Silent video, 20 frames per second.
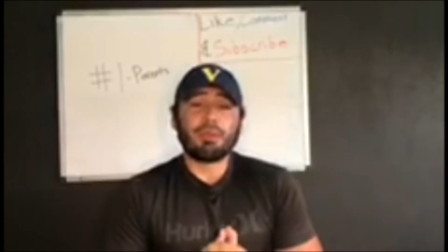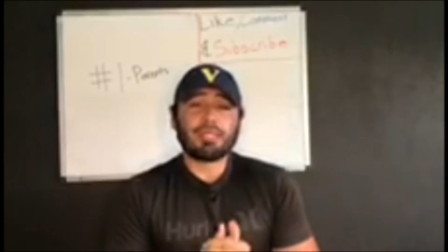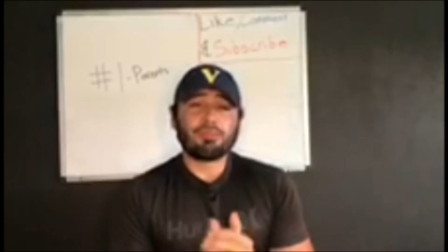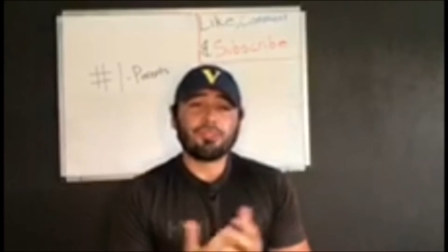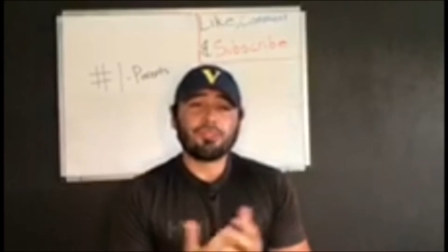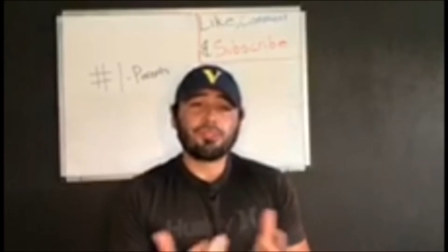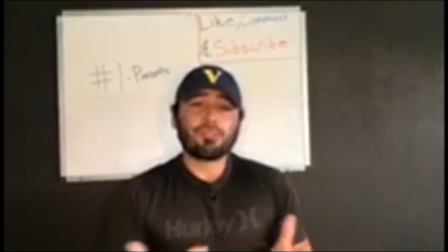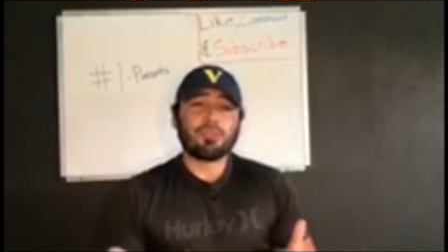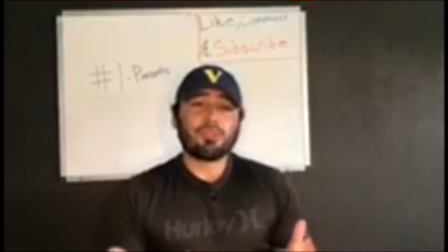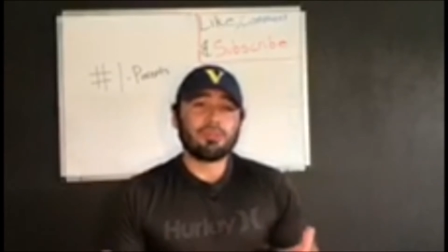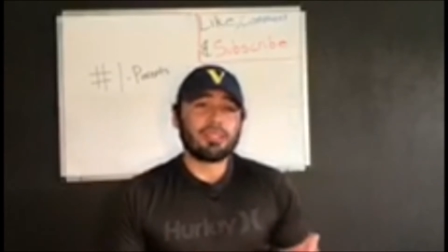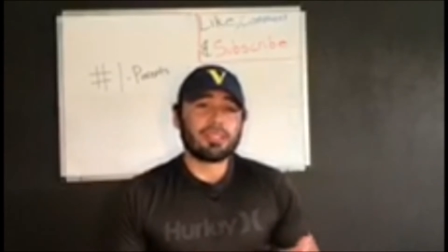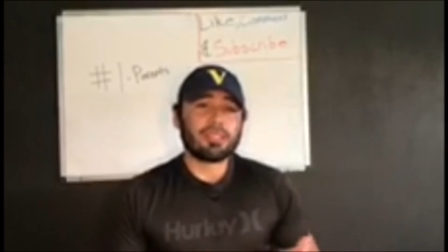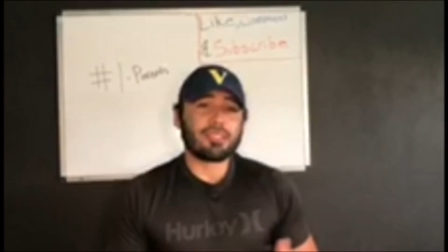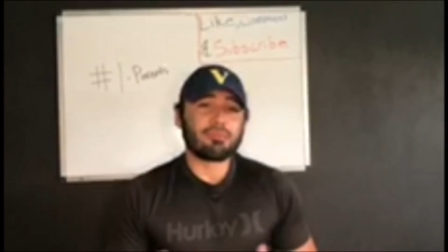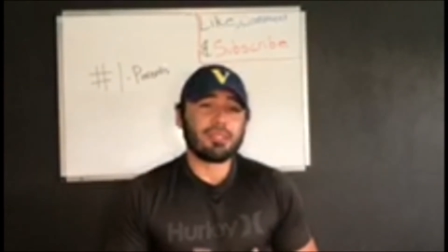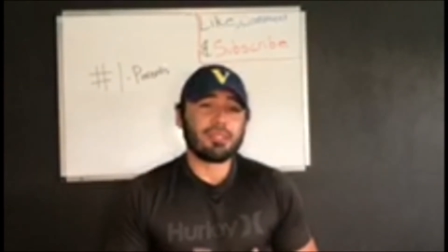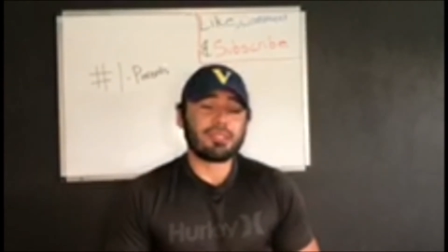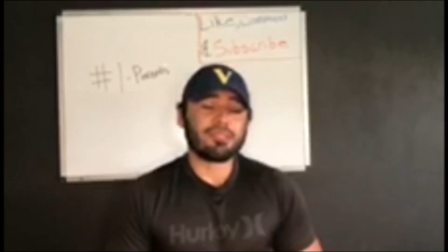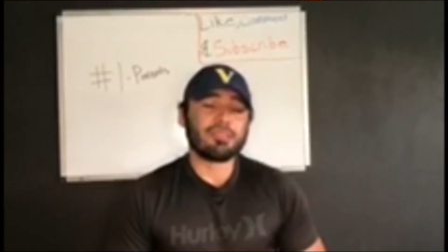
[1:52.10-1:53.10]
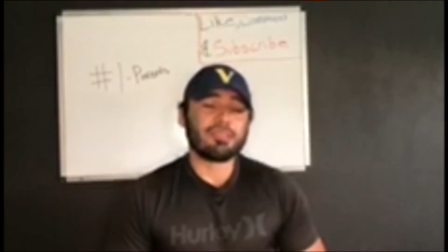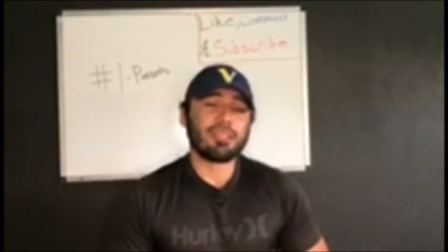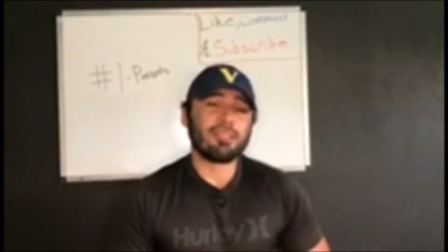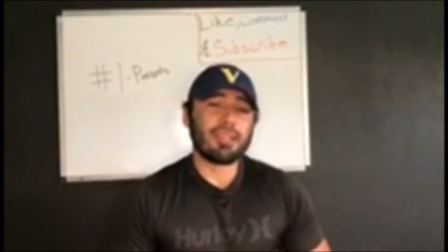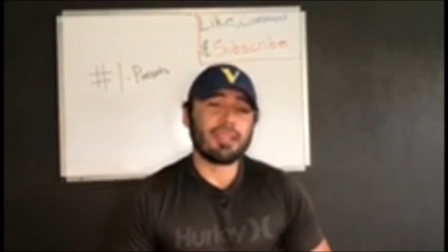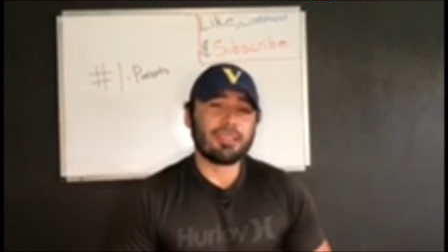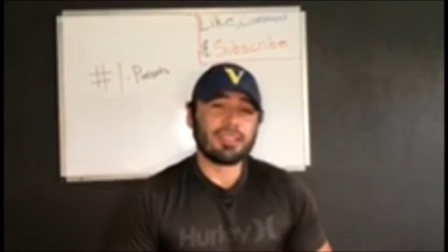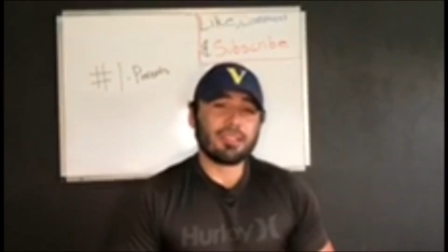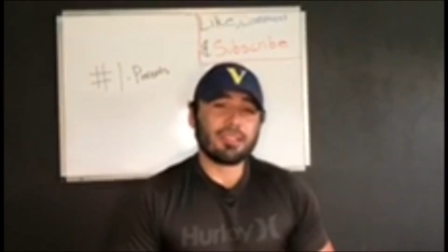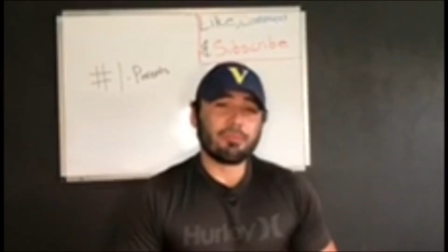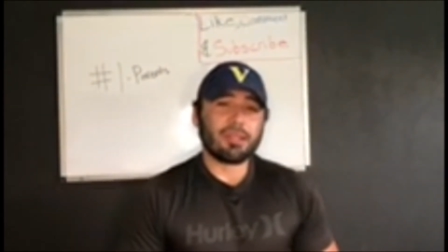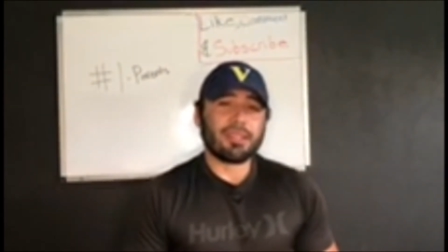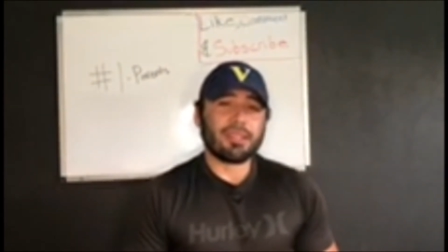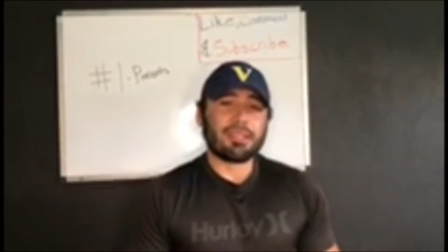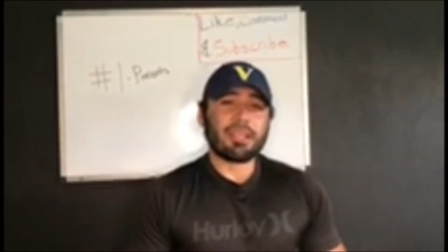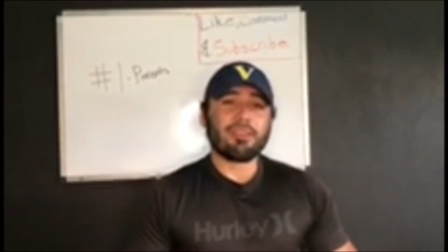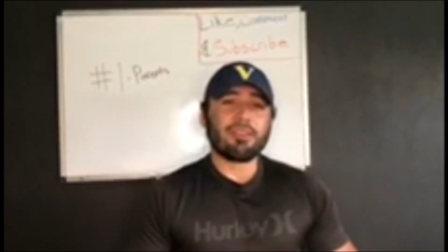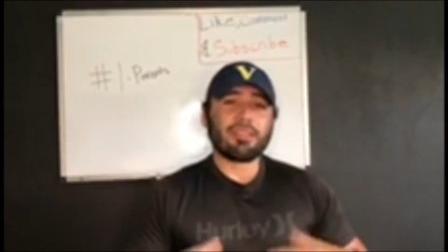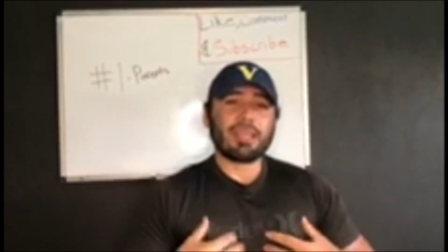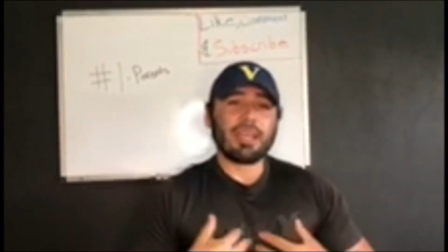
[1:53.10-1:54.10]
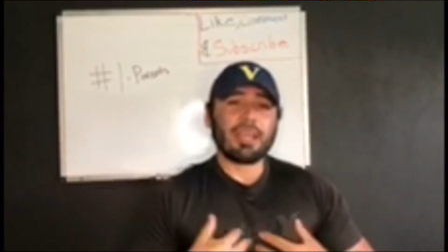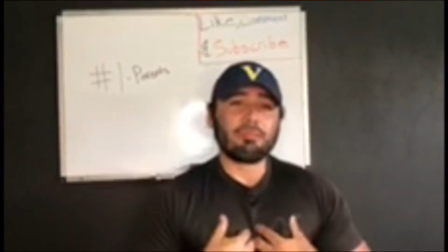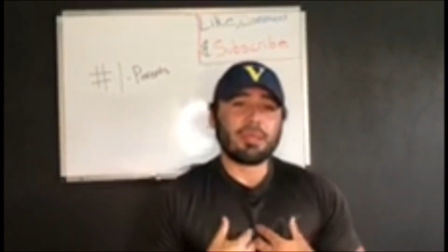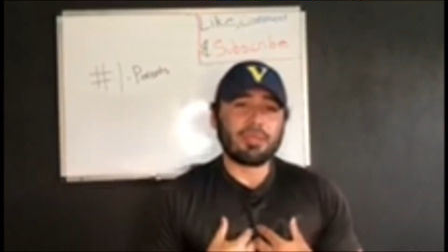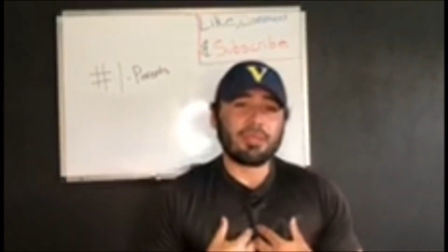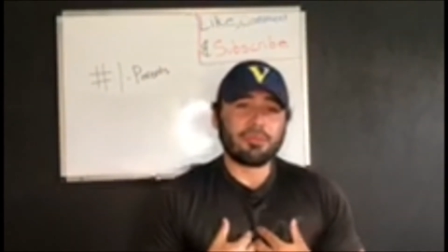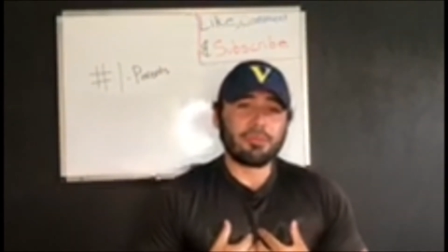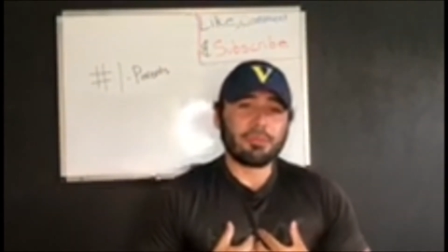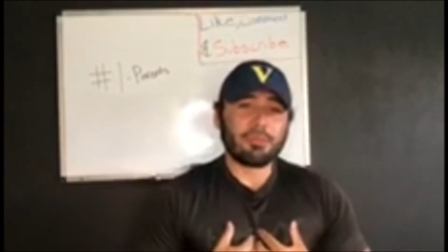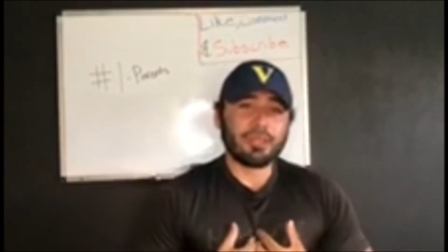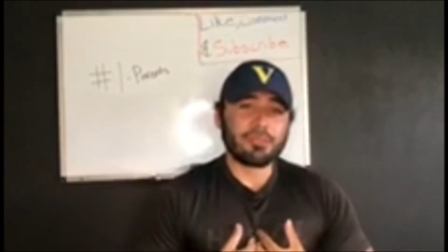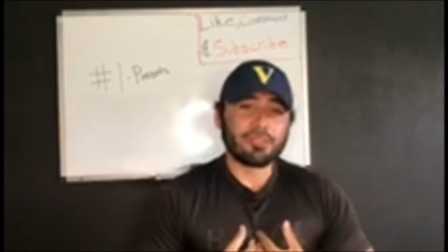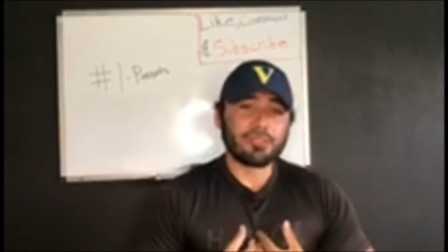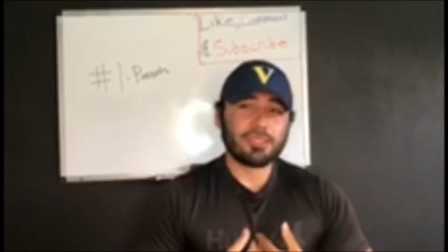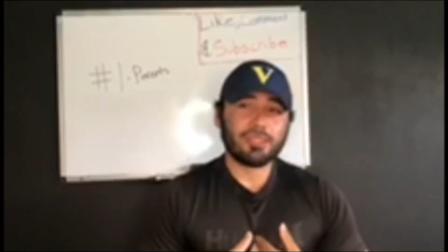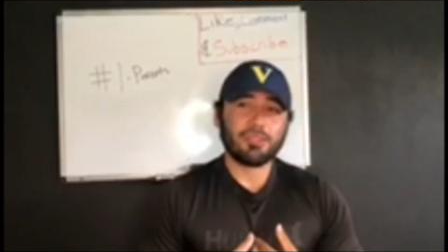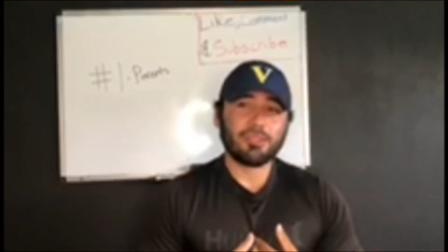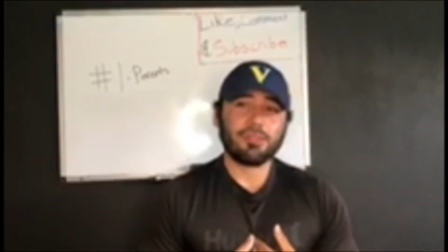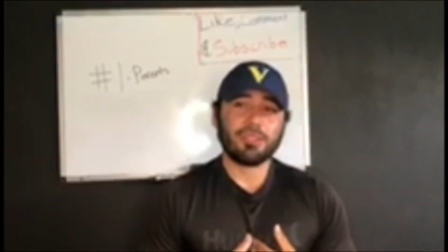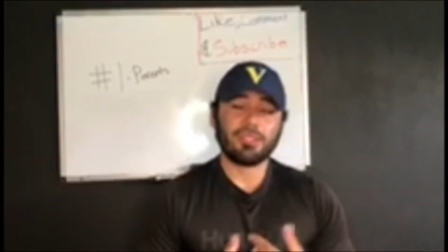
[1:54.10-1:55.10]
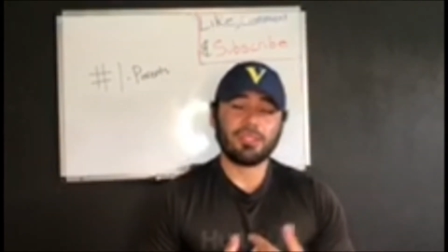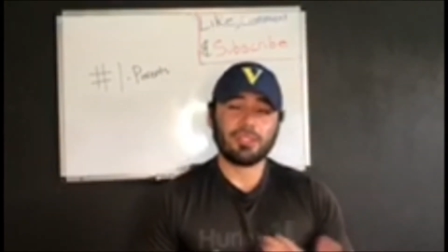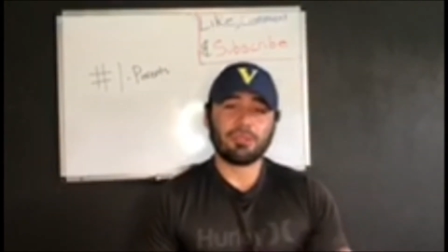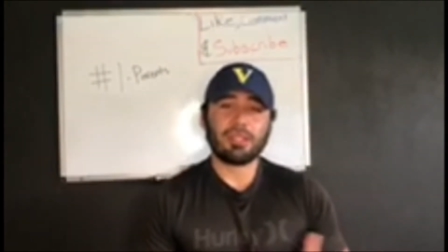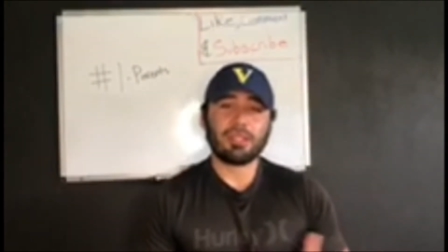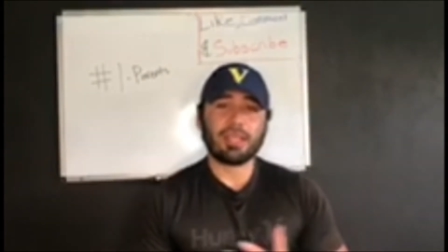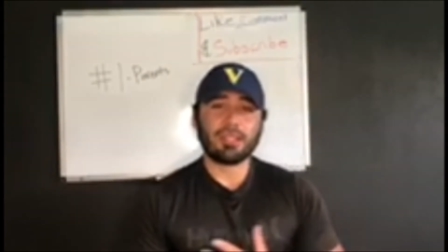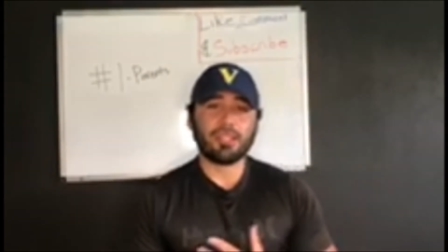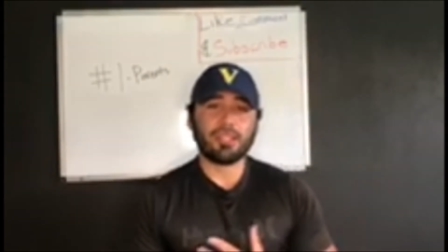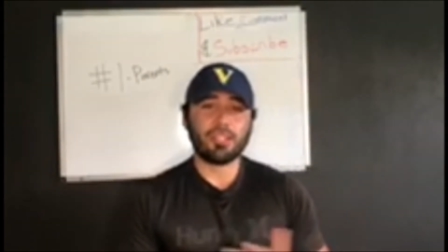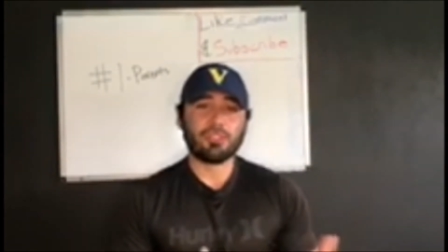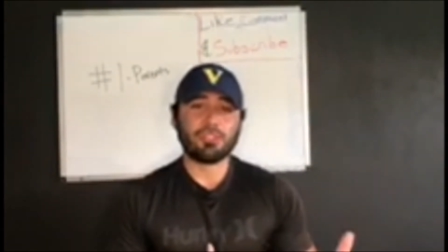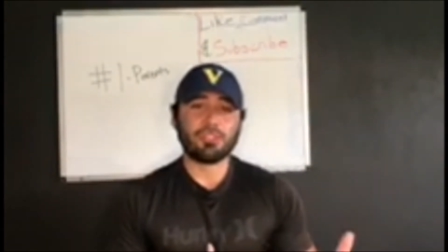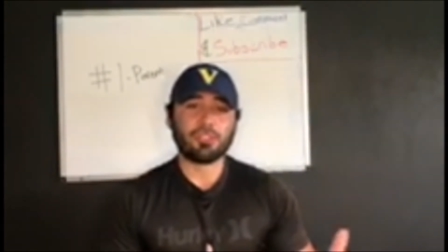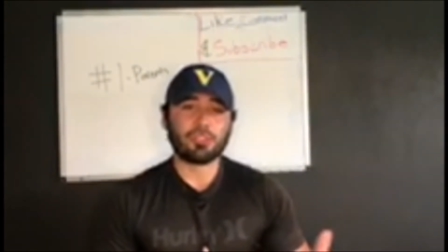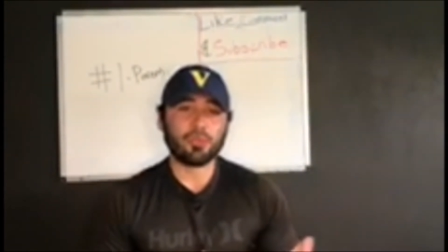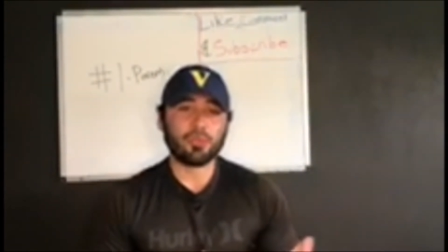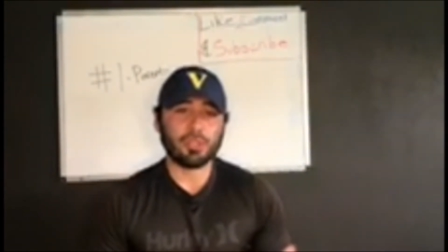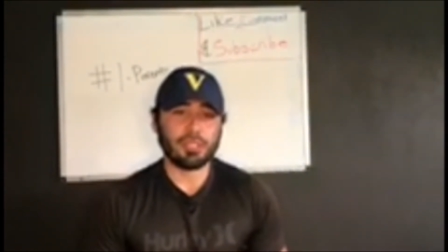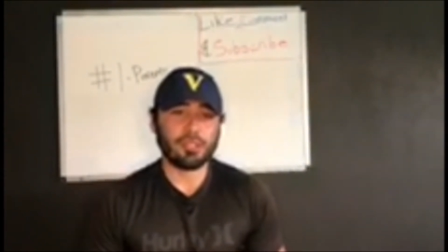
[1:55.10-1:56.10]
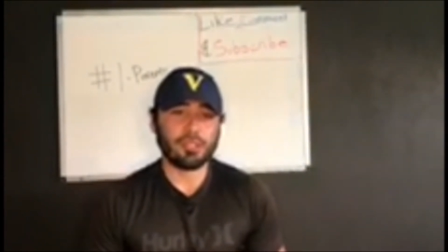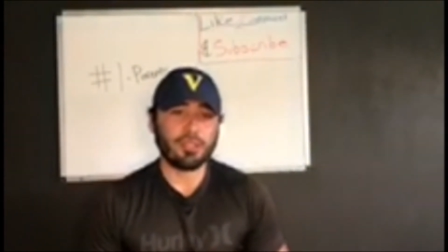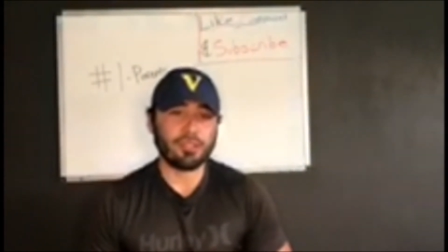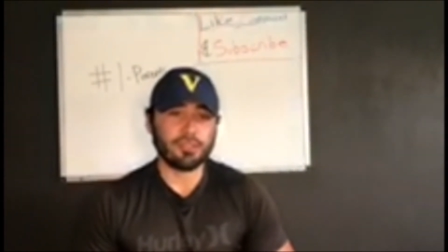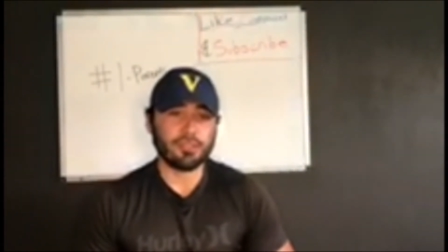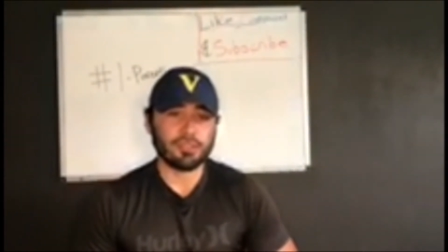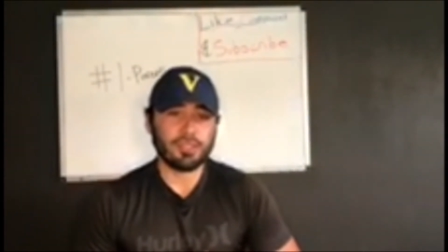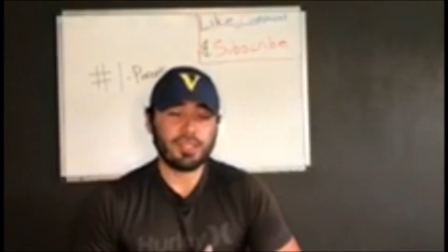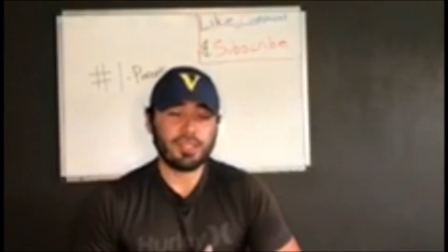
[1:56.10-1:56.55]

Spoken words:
shoes are really expensive. Now that I think about it, now that I pay for my own stuff, they were $120.